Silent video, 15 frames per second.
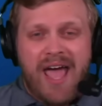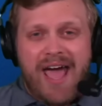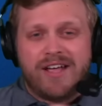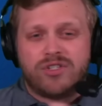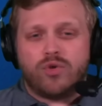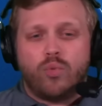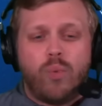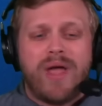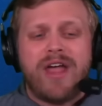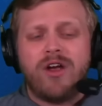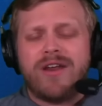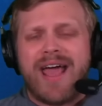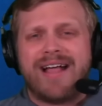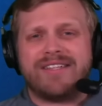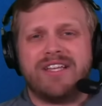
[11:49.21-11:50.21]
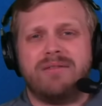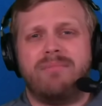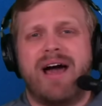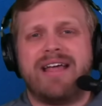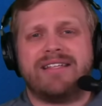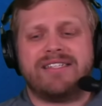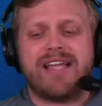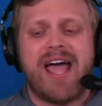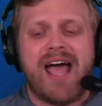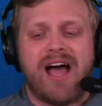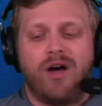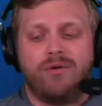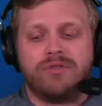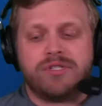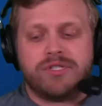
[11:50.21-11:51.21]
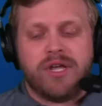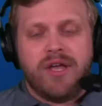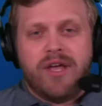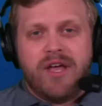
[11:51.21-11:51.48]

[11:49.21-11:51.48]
As weird as it might sound,